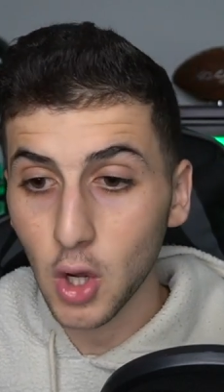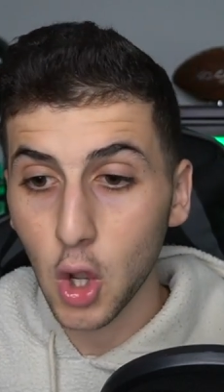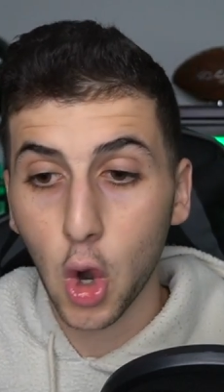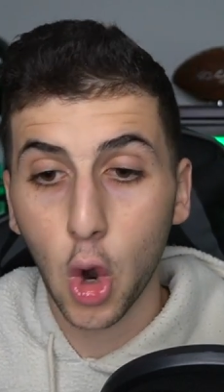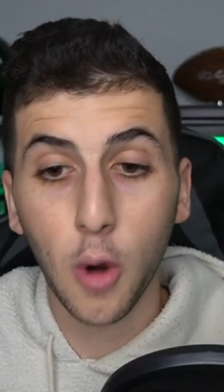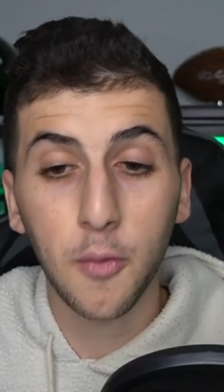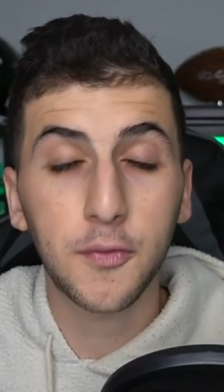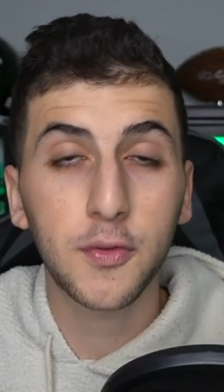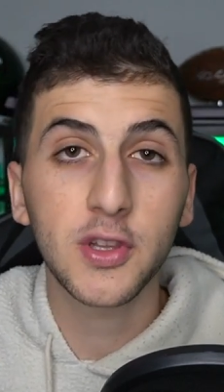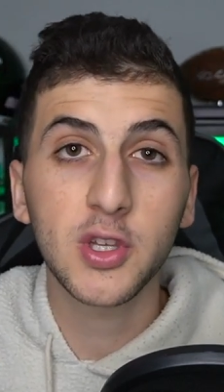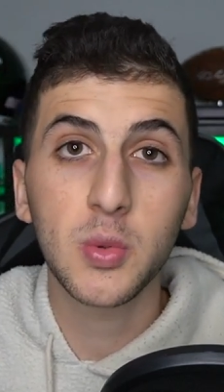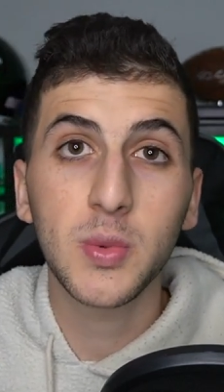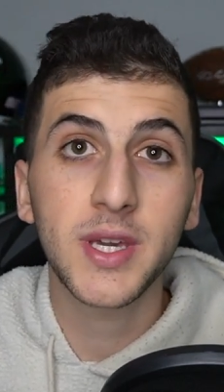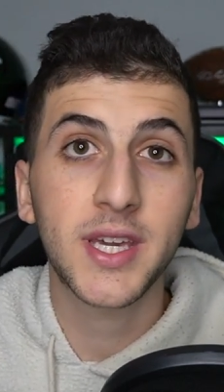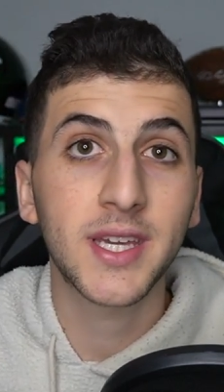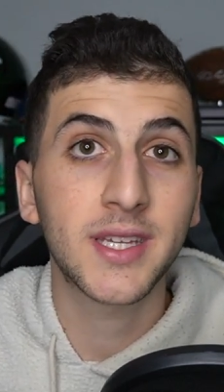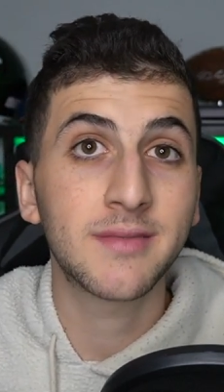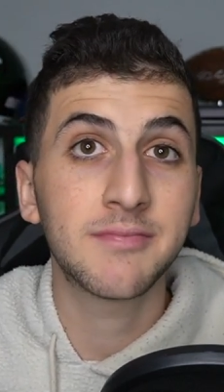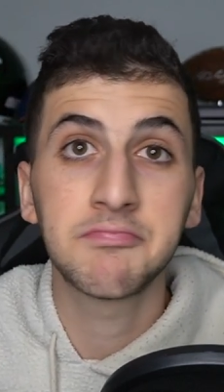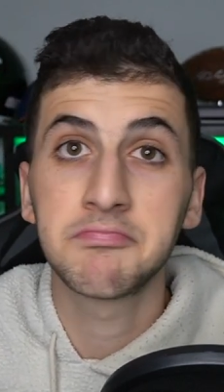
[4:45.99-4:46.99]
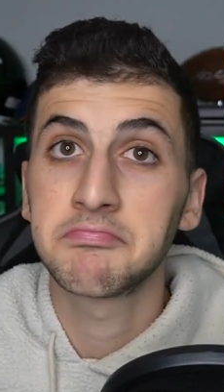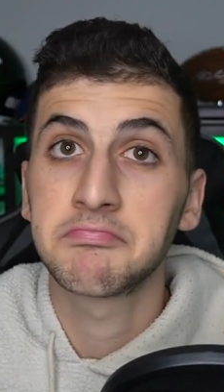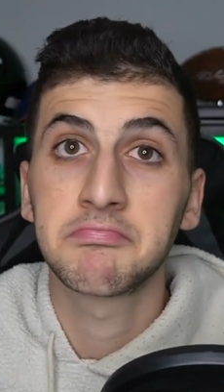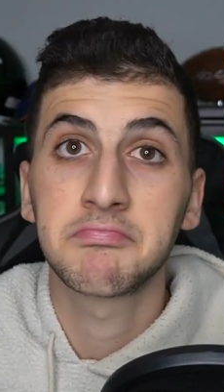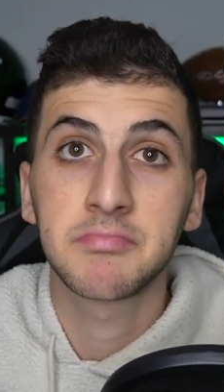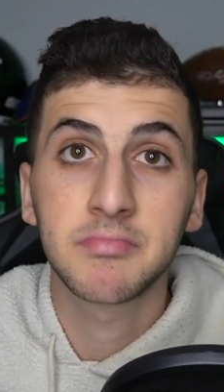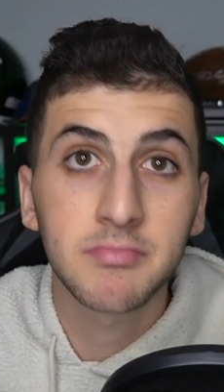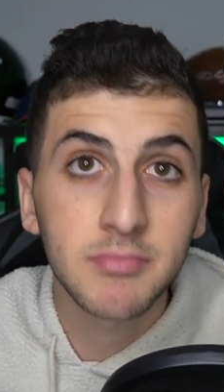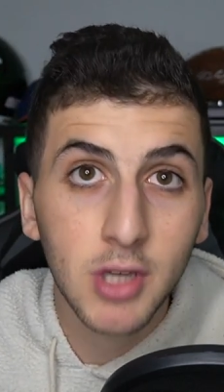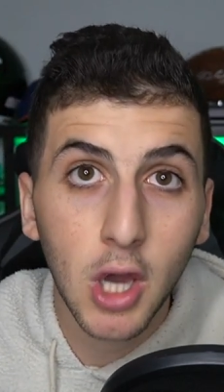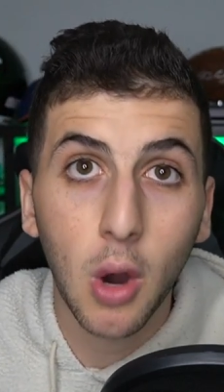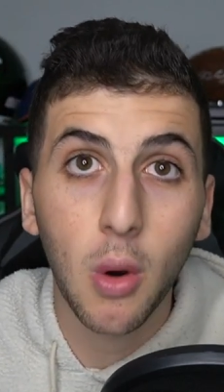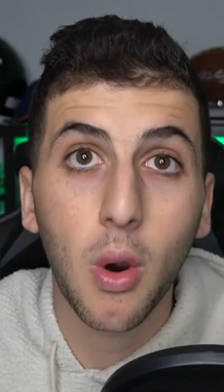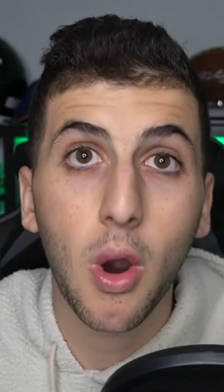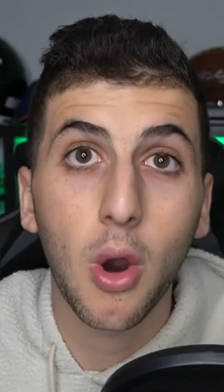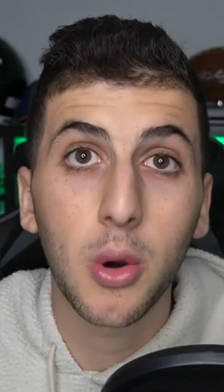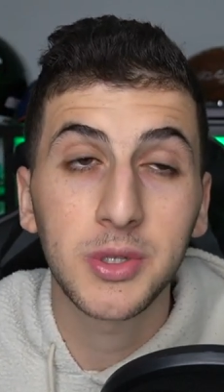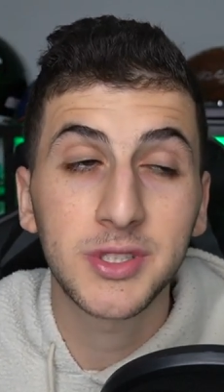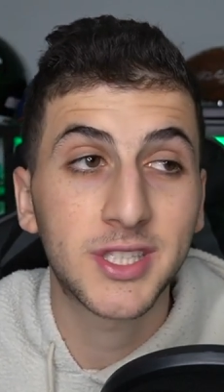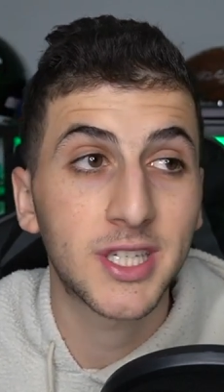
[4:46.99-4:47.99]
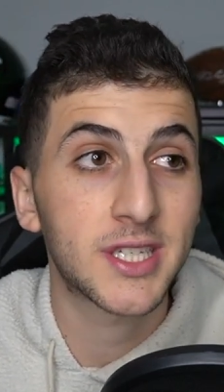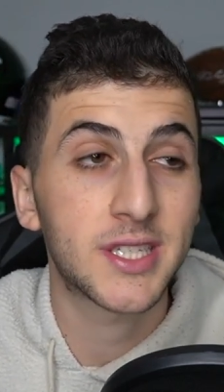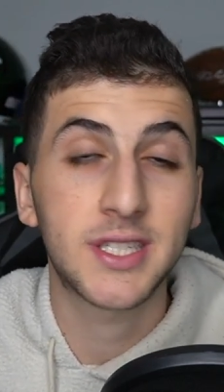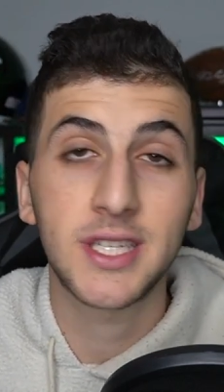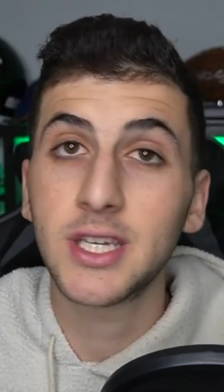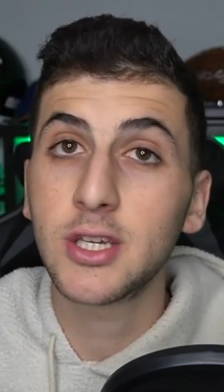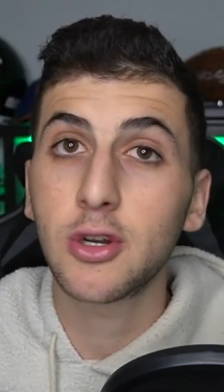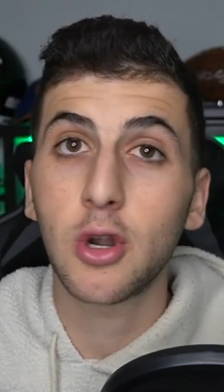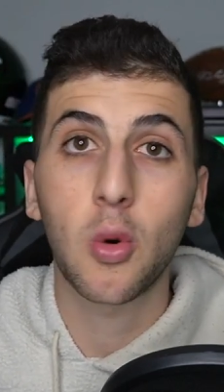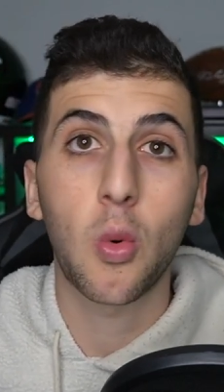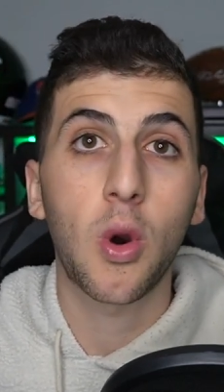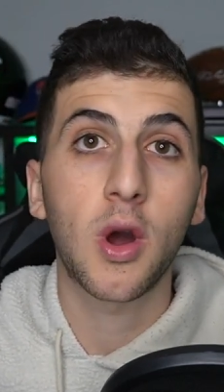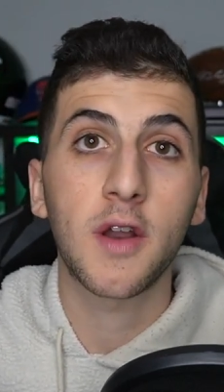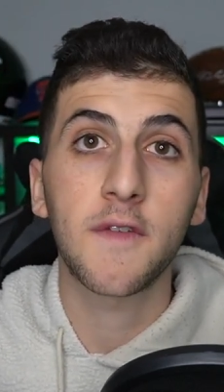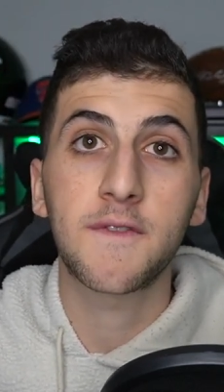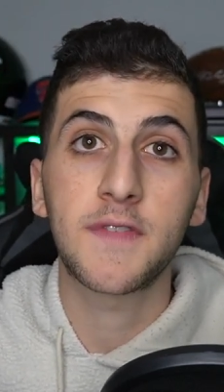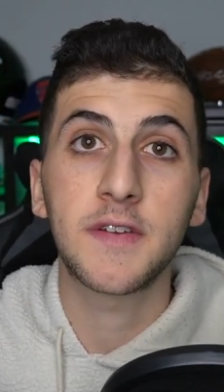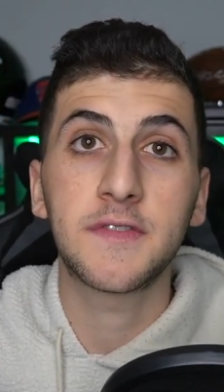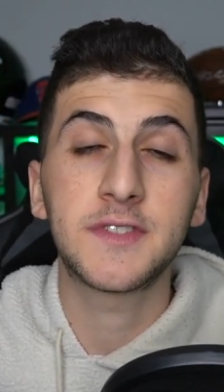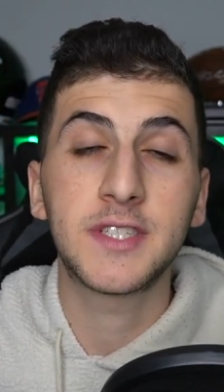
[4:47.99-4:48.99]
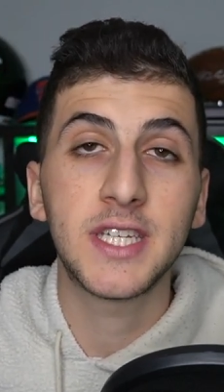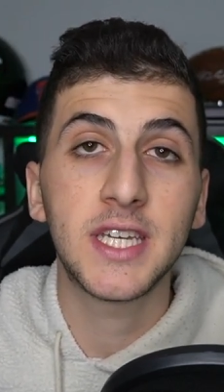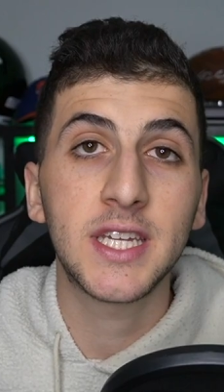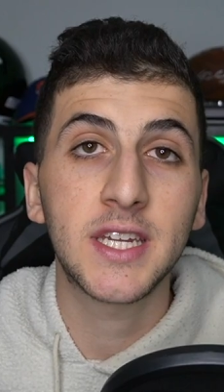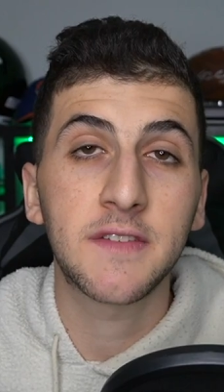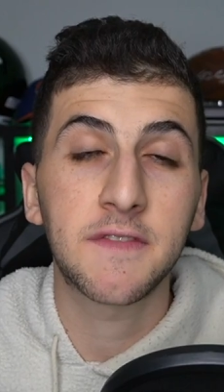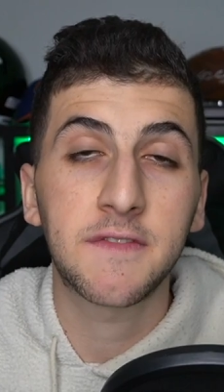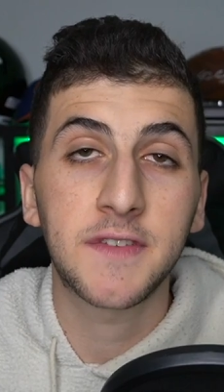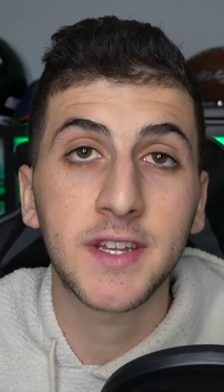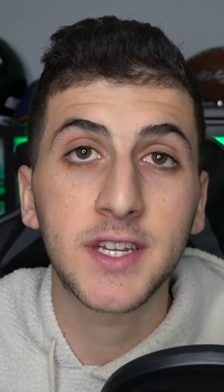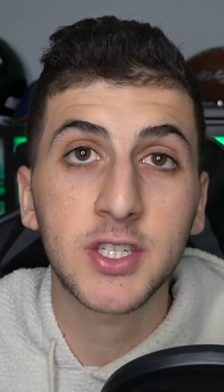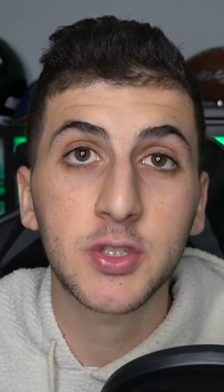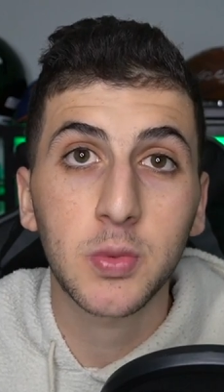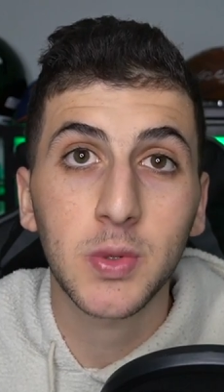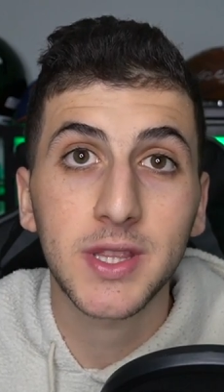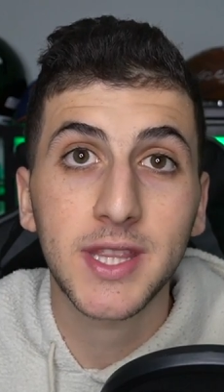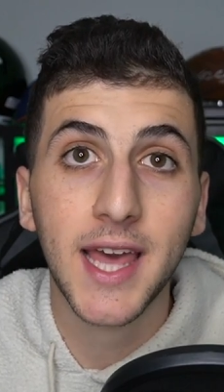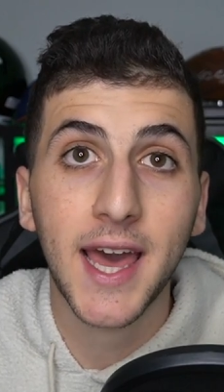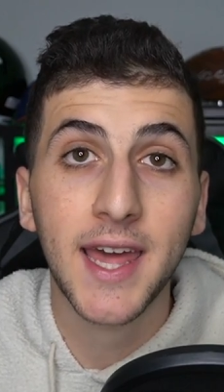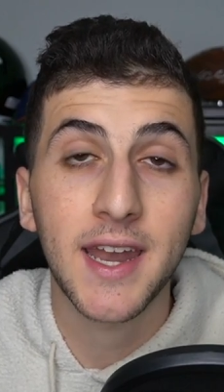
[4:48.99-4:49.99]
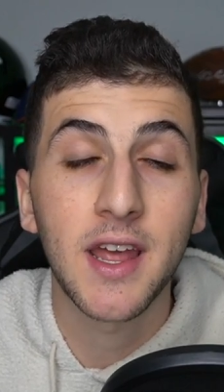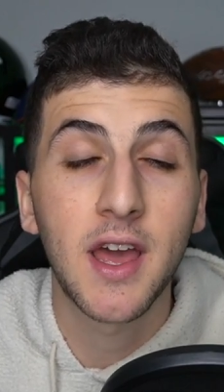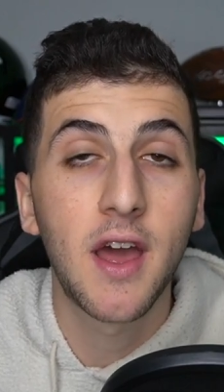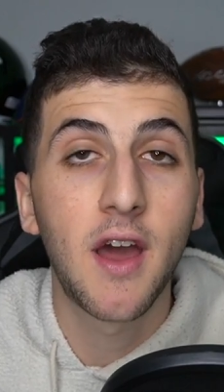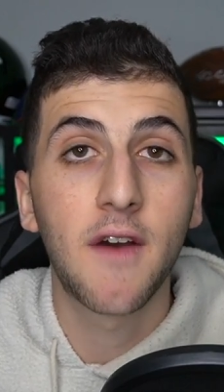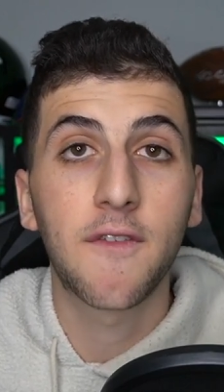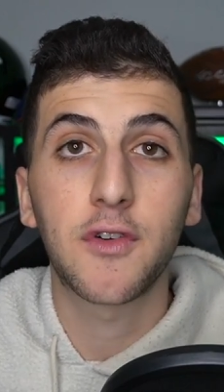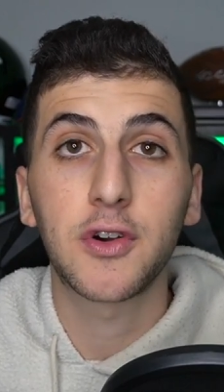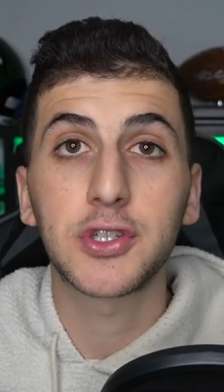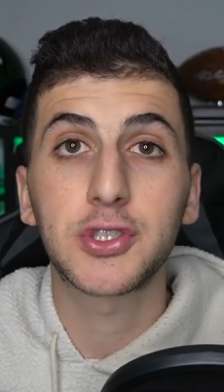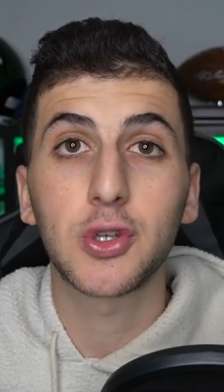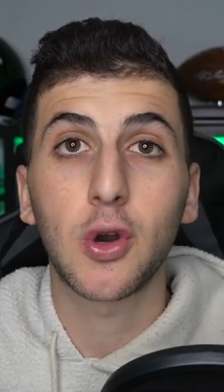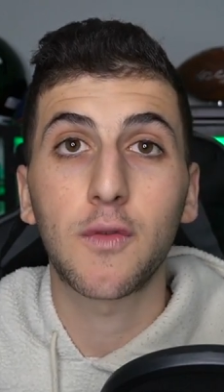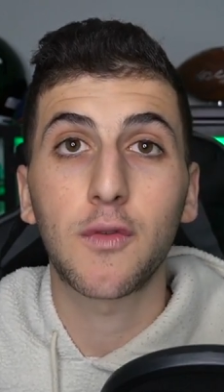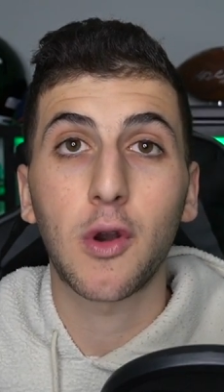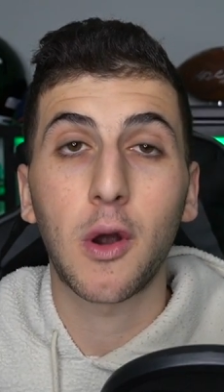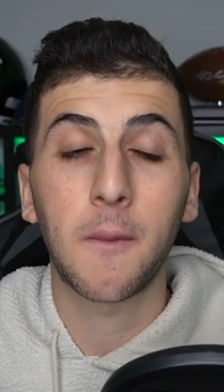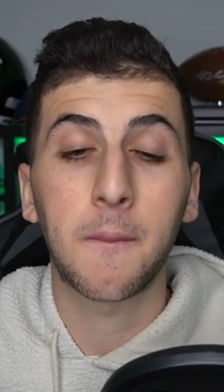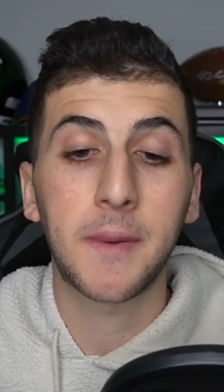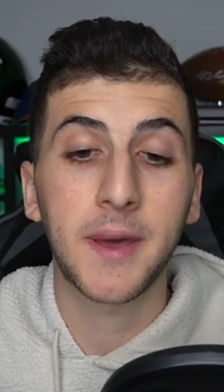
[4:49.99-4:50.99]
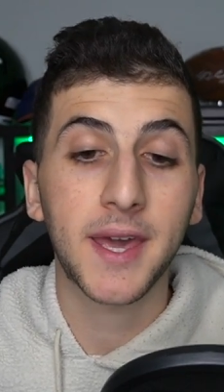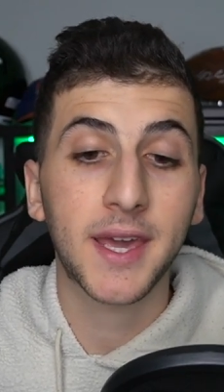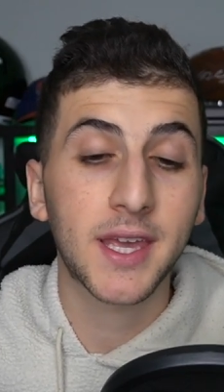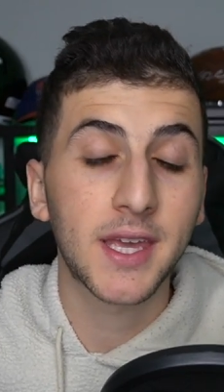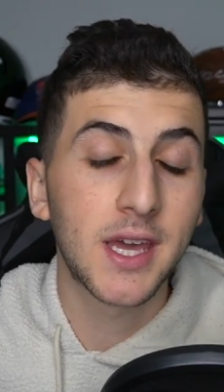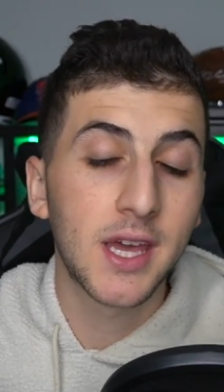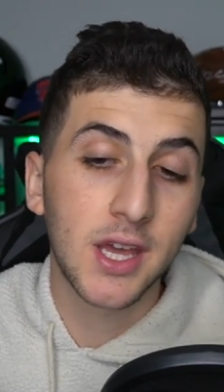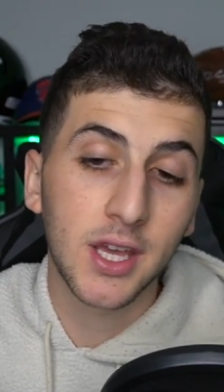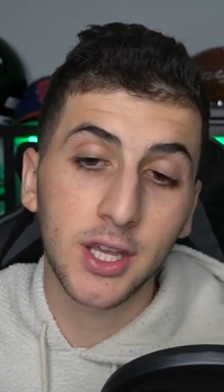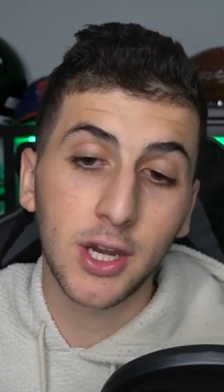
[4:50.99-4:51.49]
Hopefully we can go 0-16 or 1-15 and finish with that first overall pick.